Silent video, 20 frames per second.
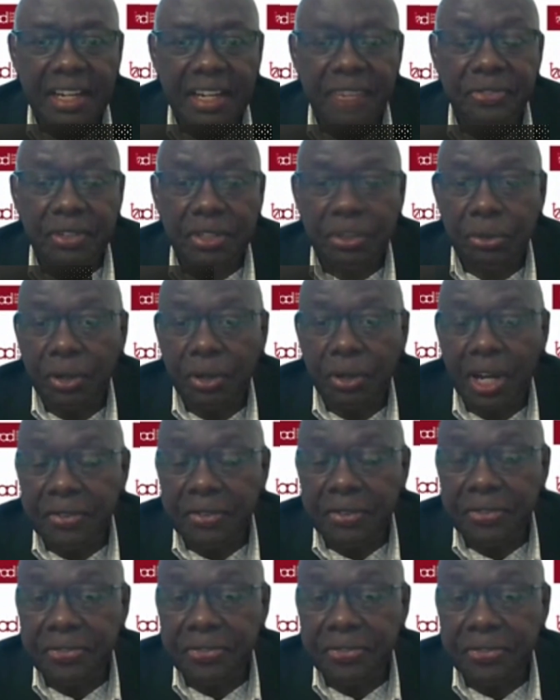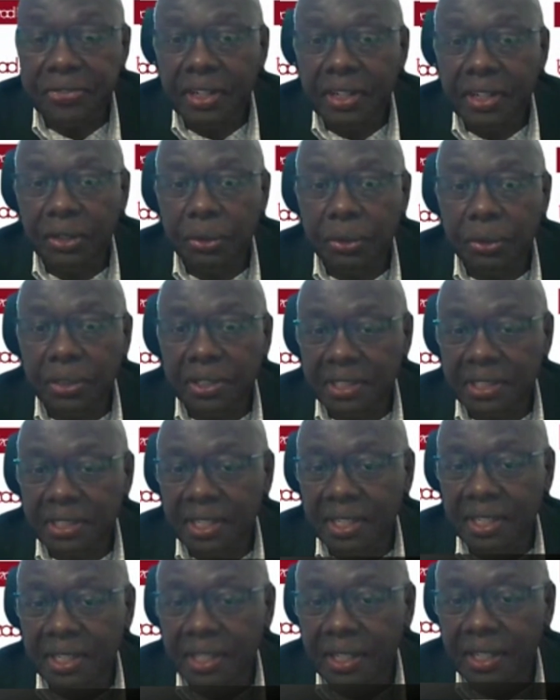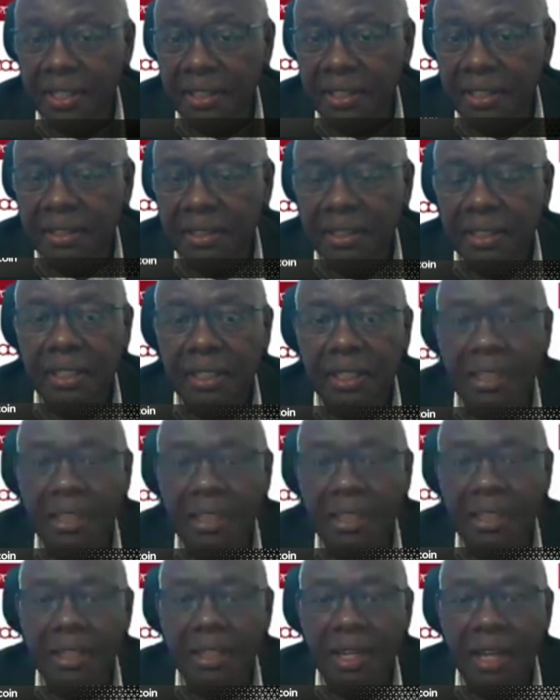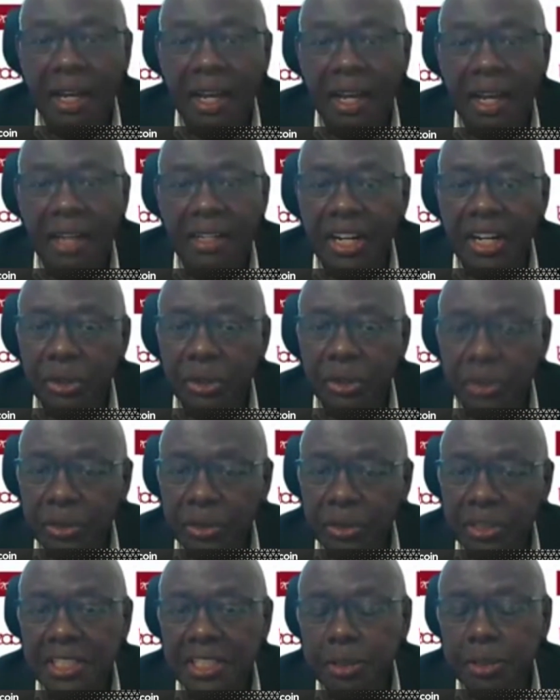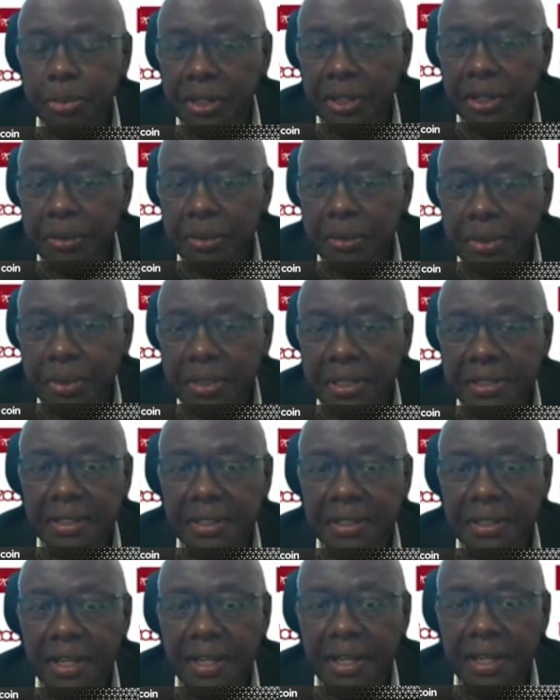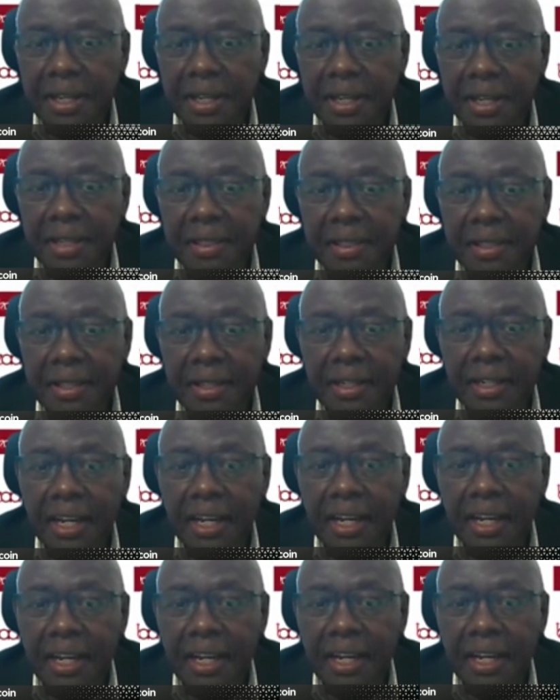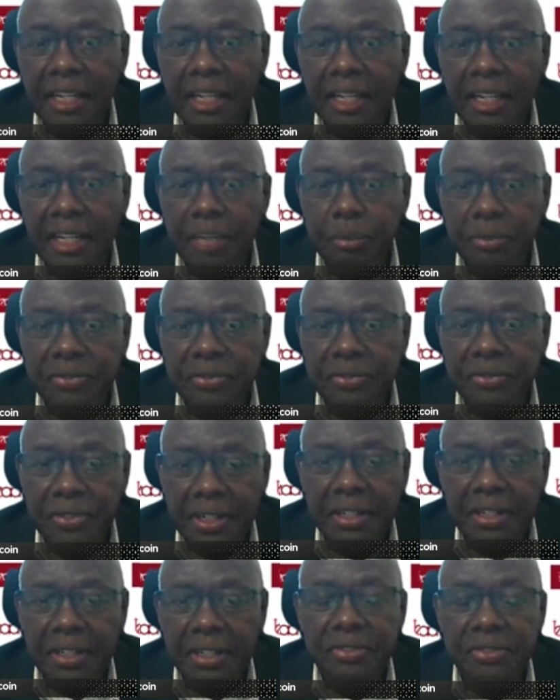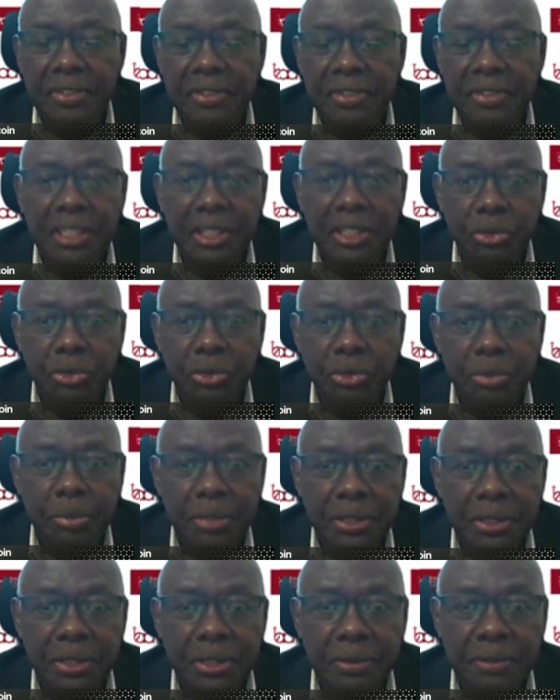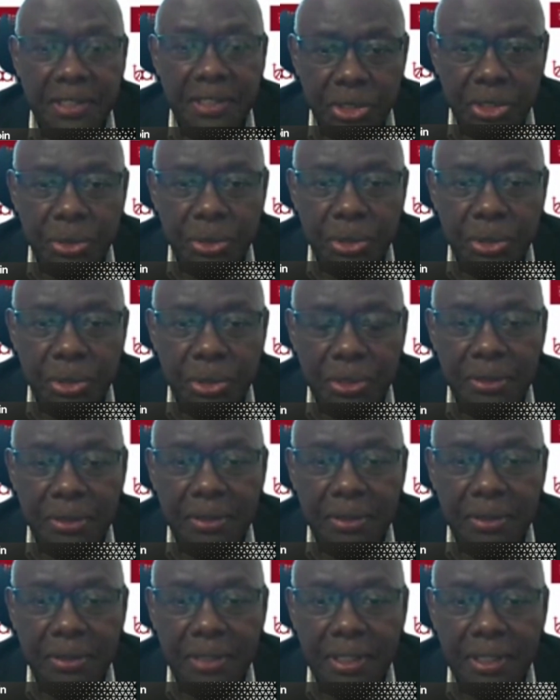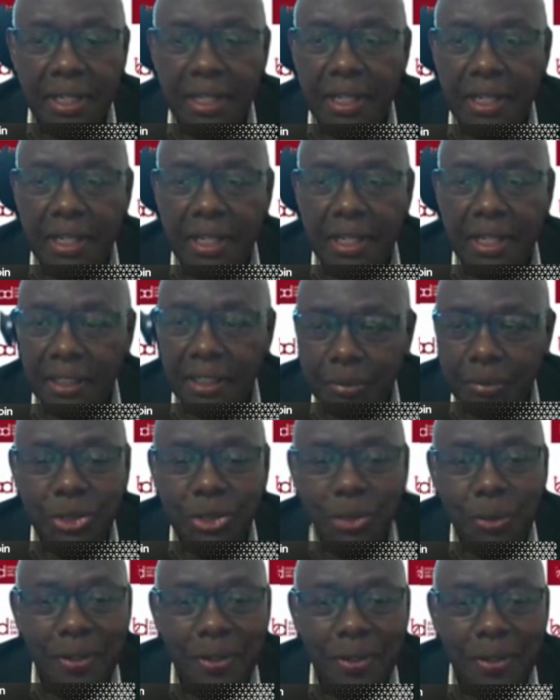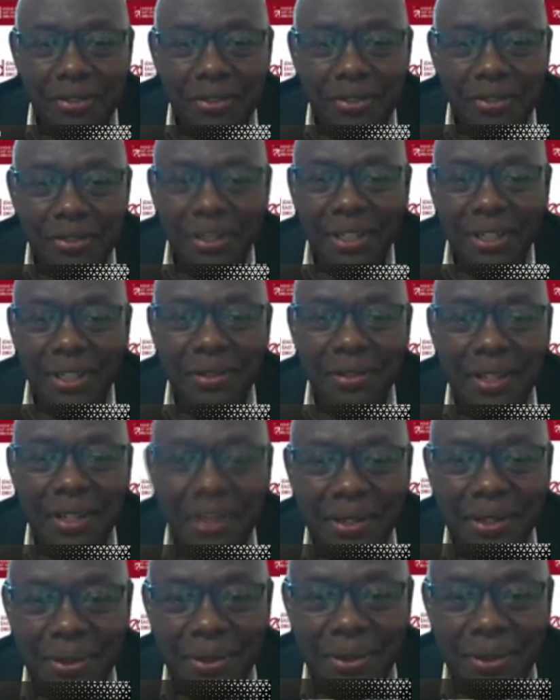have fear or are scared and cannot experiment, I think can be very, very detrimental to the institution. Let me stop there for now. Thank you.